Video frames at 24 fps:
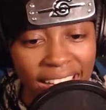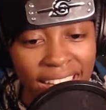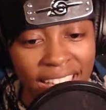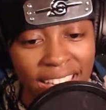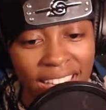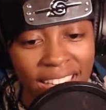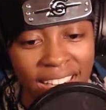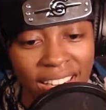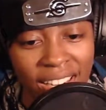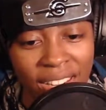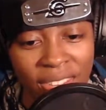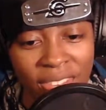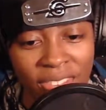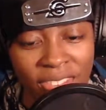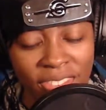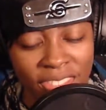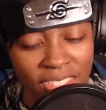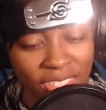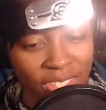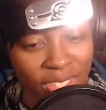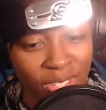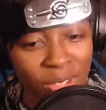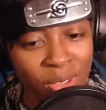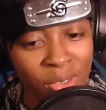and I
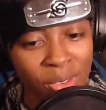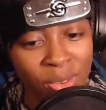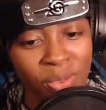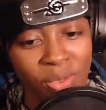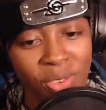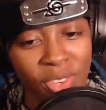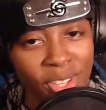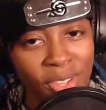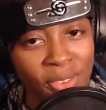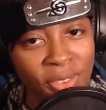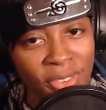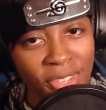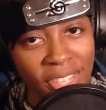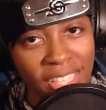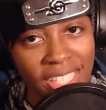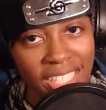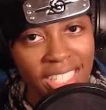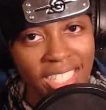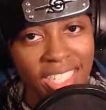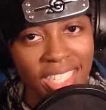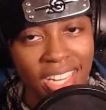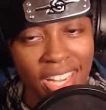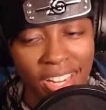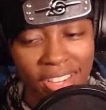do really want this
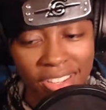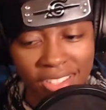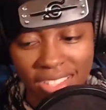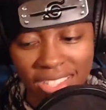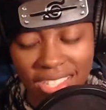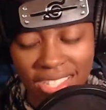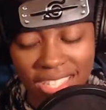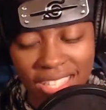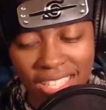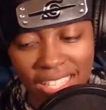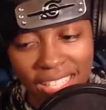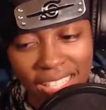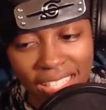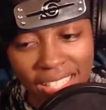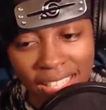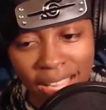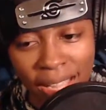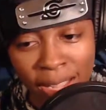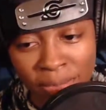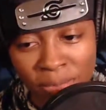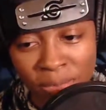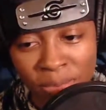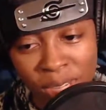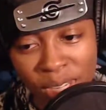channel to get a
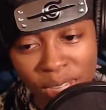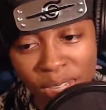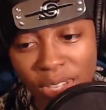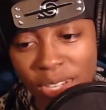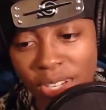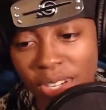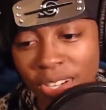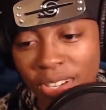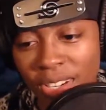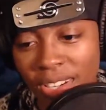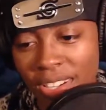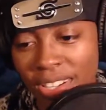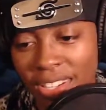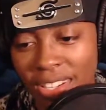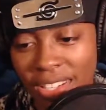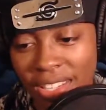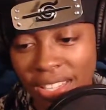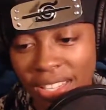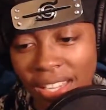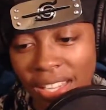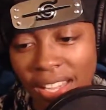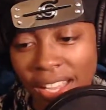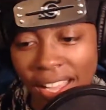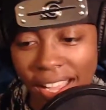lot bigger.
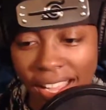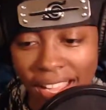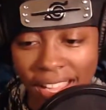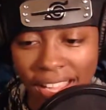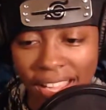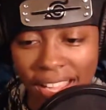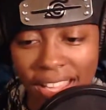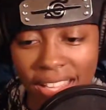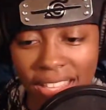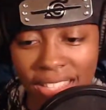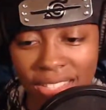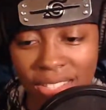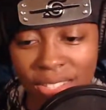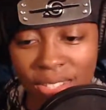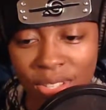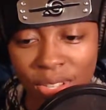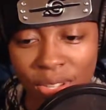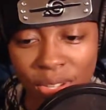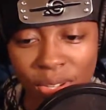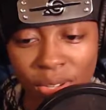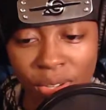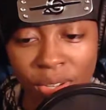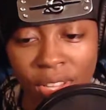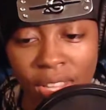
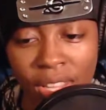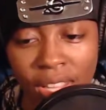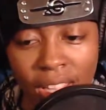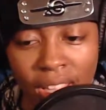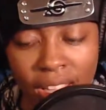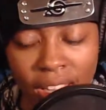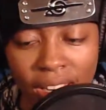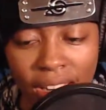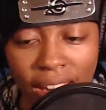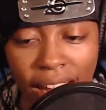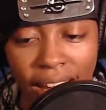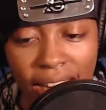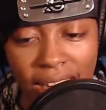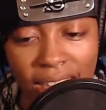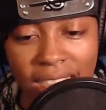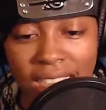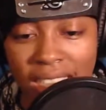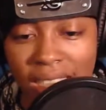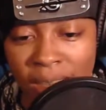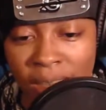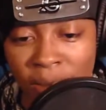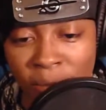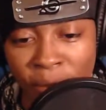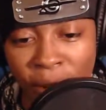So the
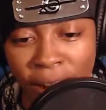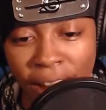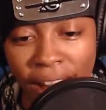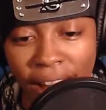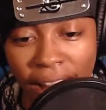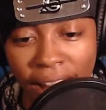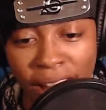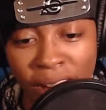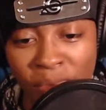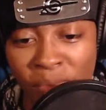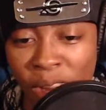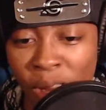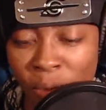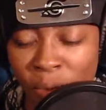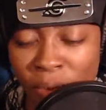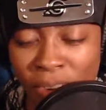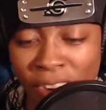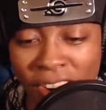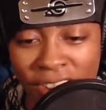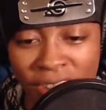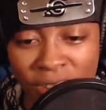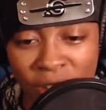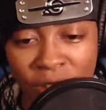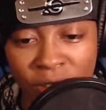idea behind me uploading
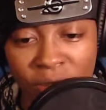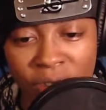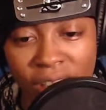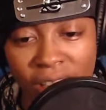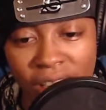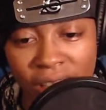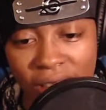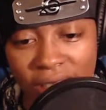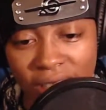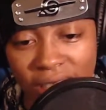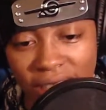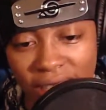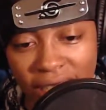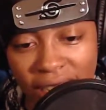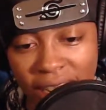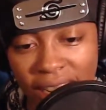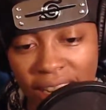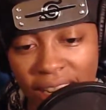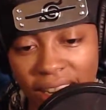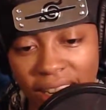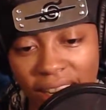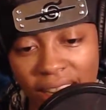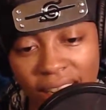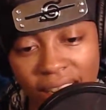2 videos a
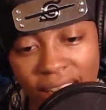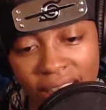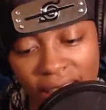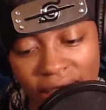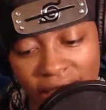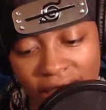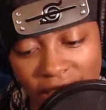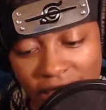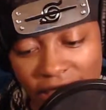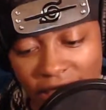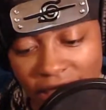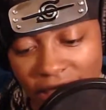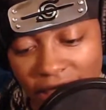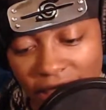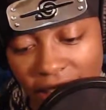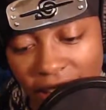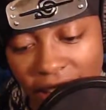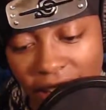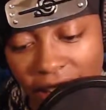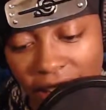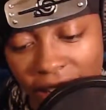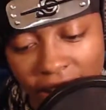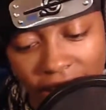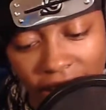day is that
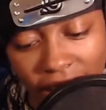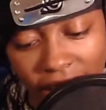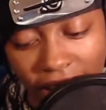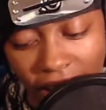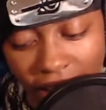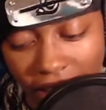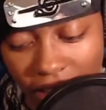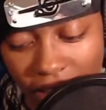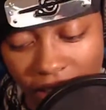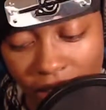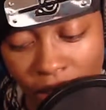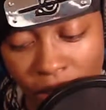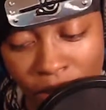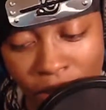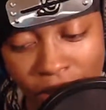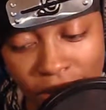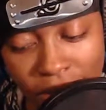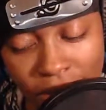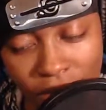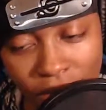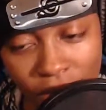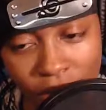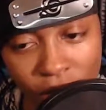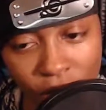I can upload
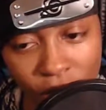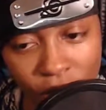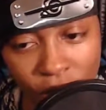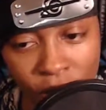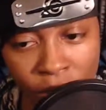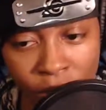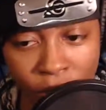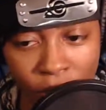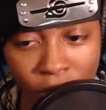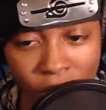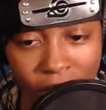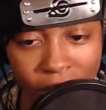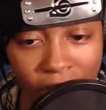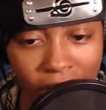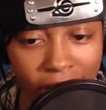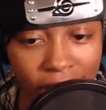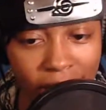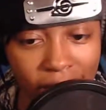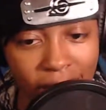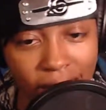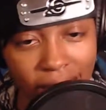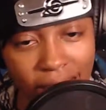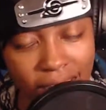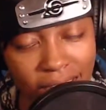something during the morning
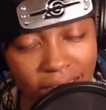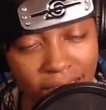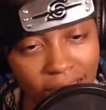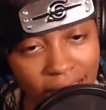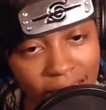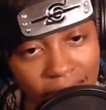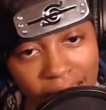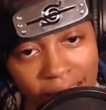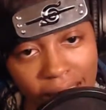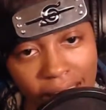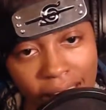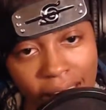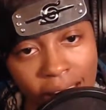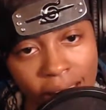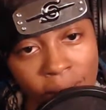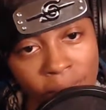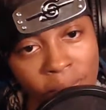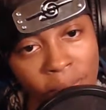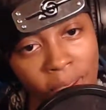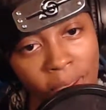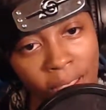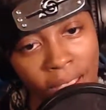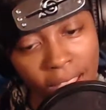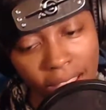that's in any game,
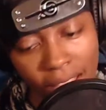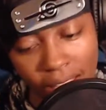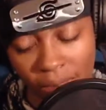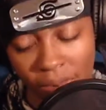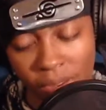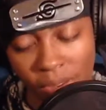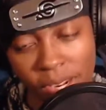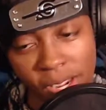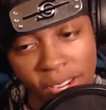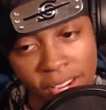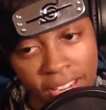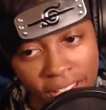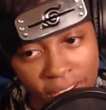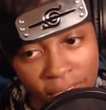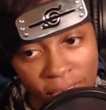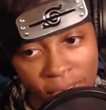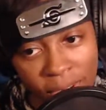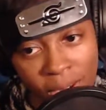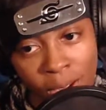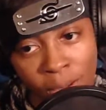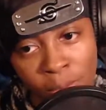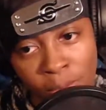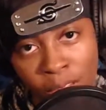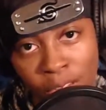and if you don't like what I
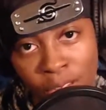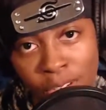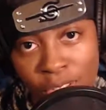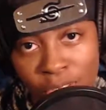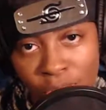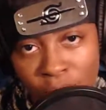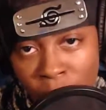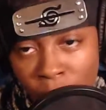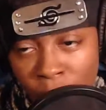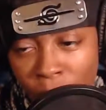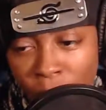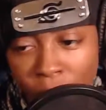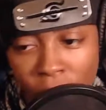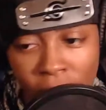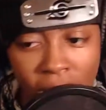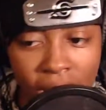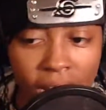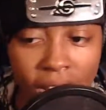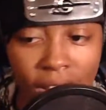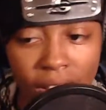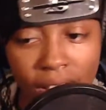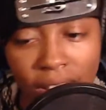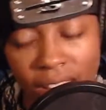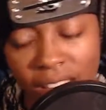uploaded during the morning,
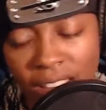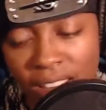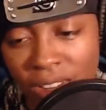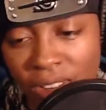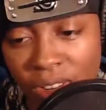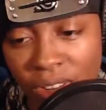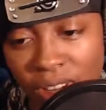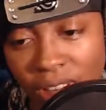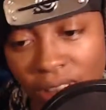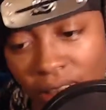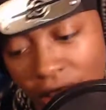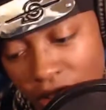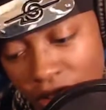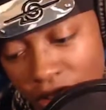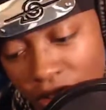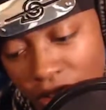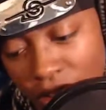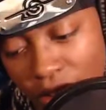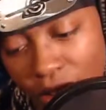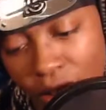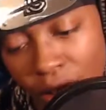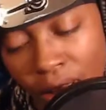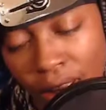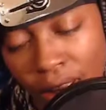then you could
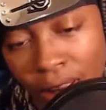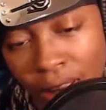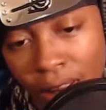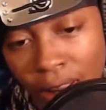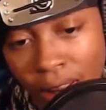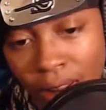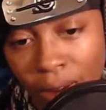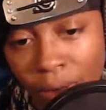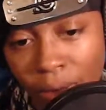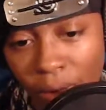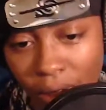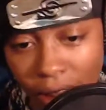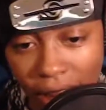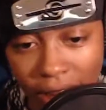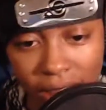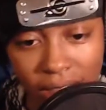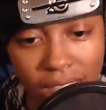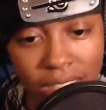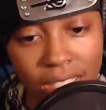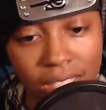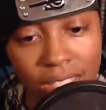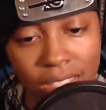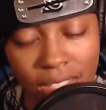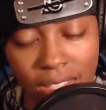also
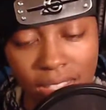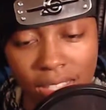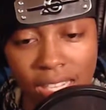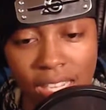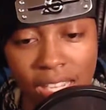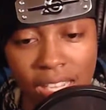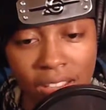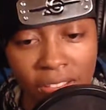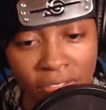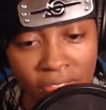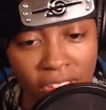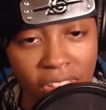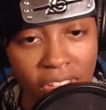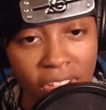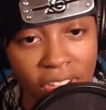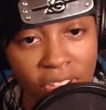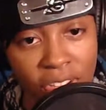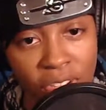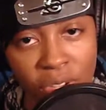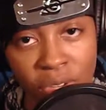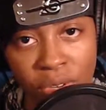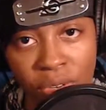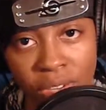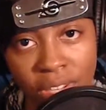watch the
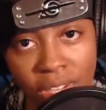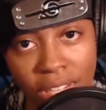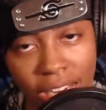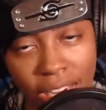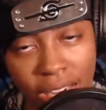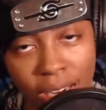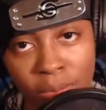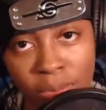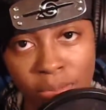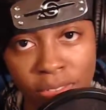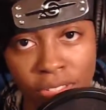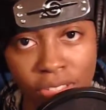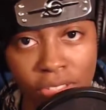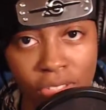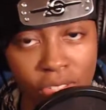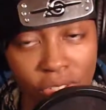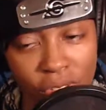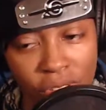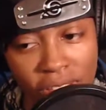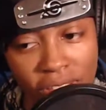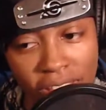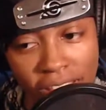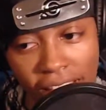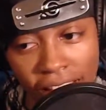video that I upload during
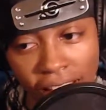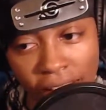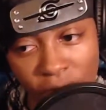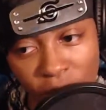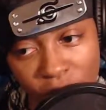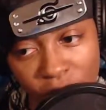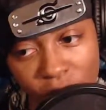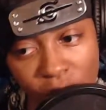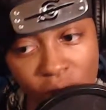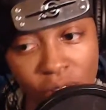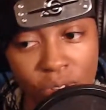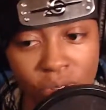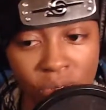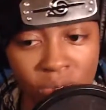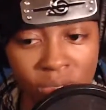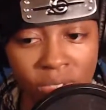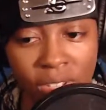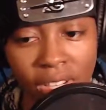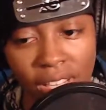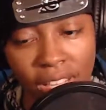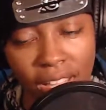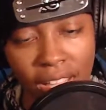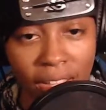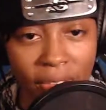the afternoon,
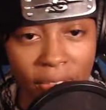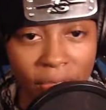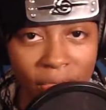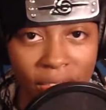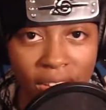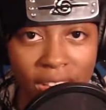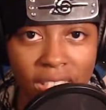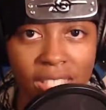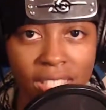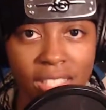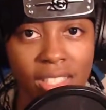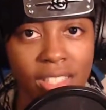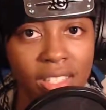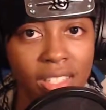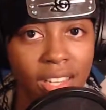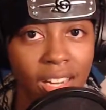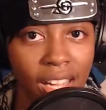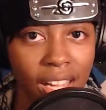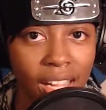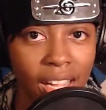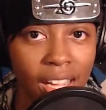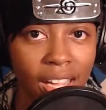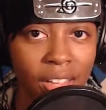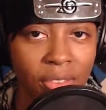which
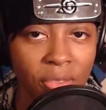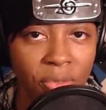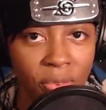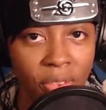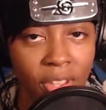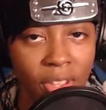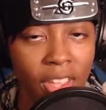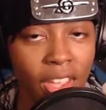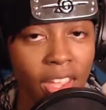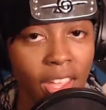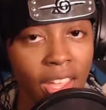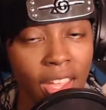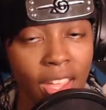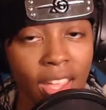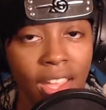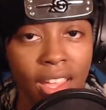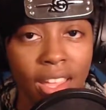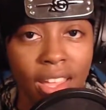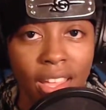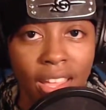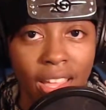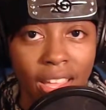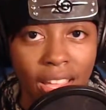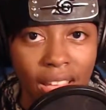
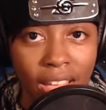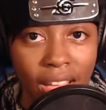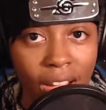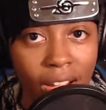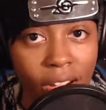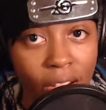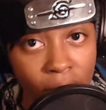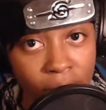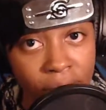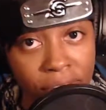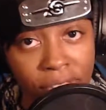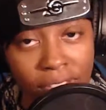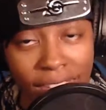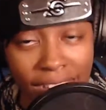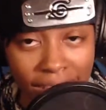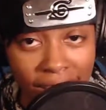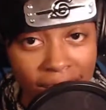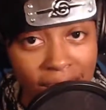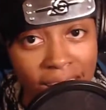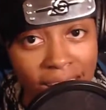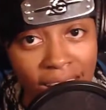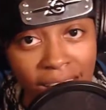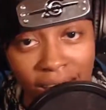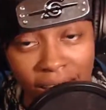
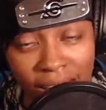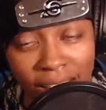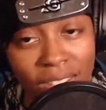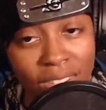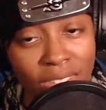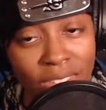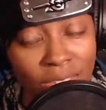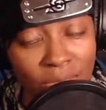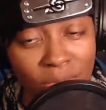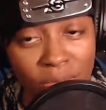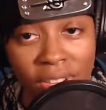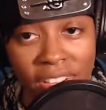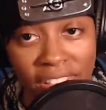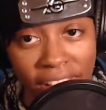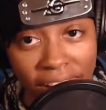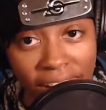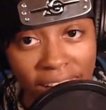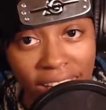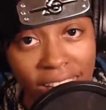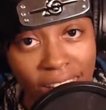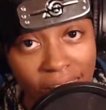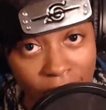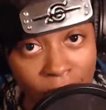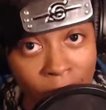hopefully you would like at
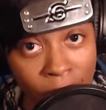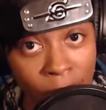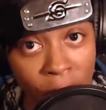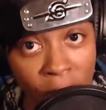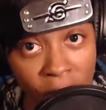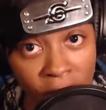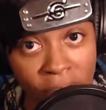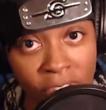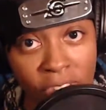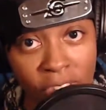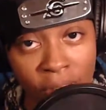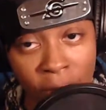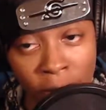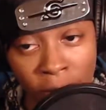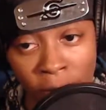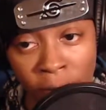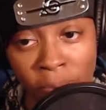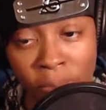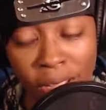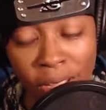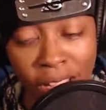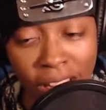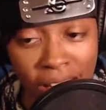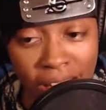least one of them.
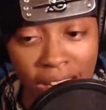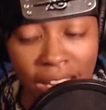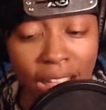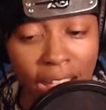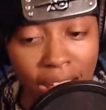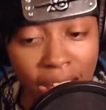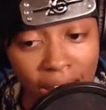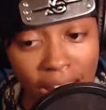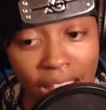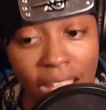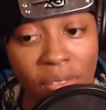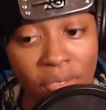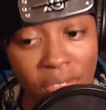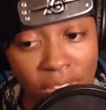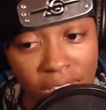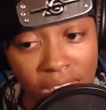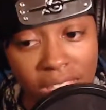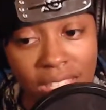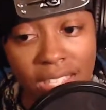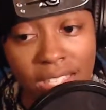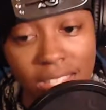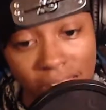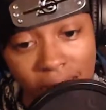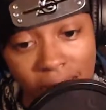But even
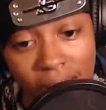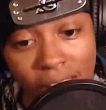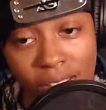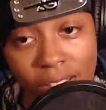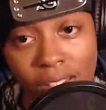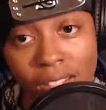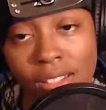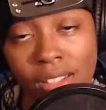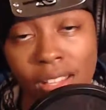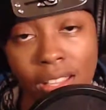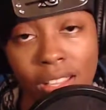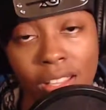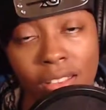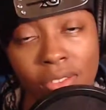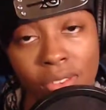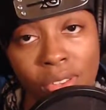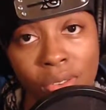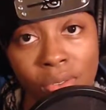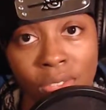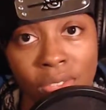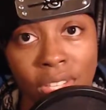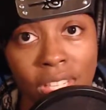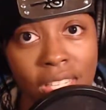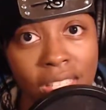still, if you
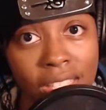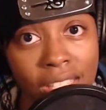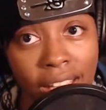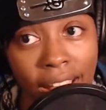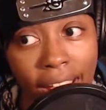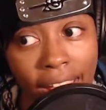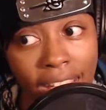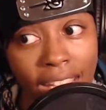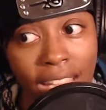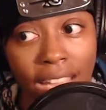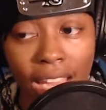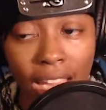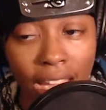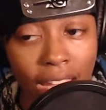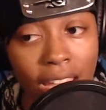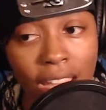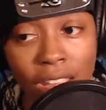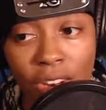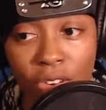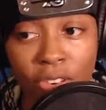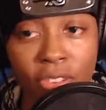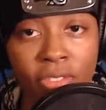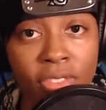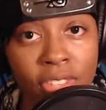didn't like
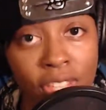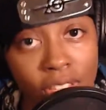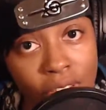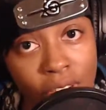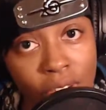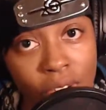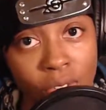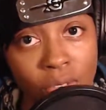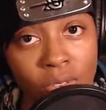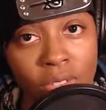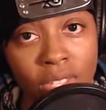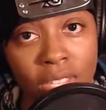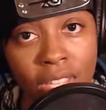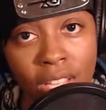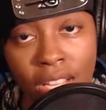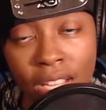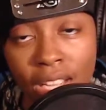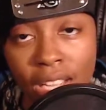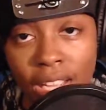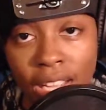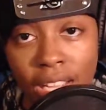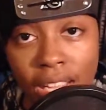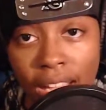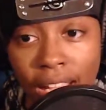either of those,
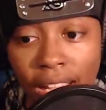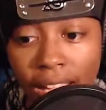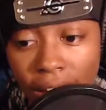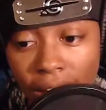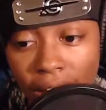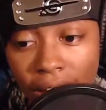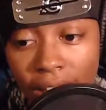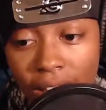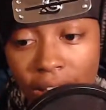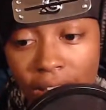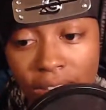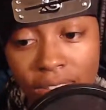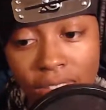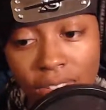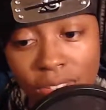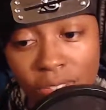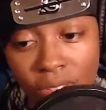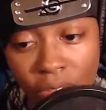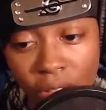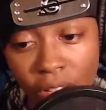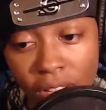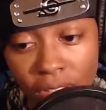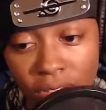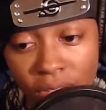you
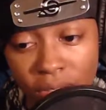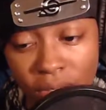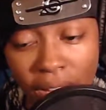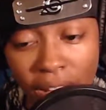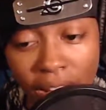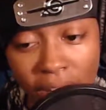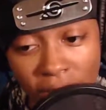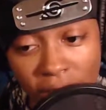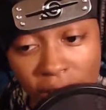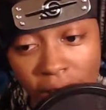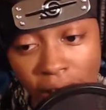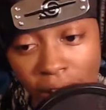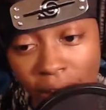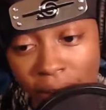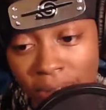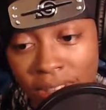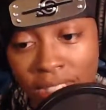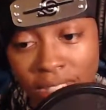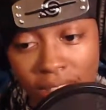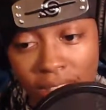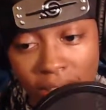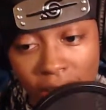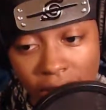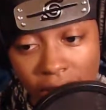also have the
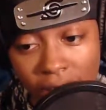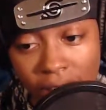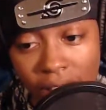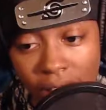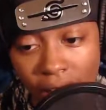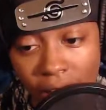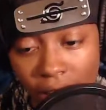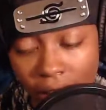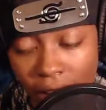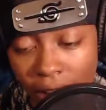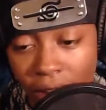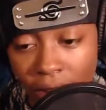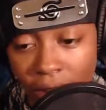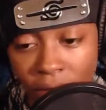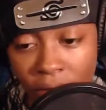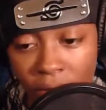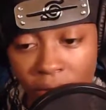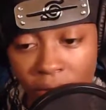option of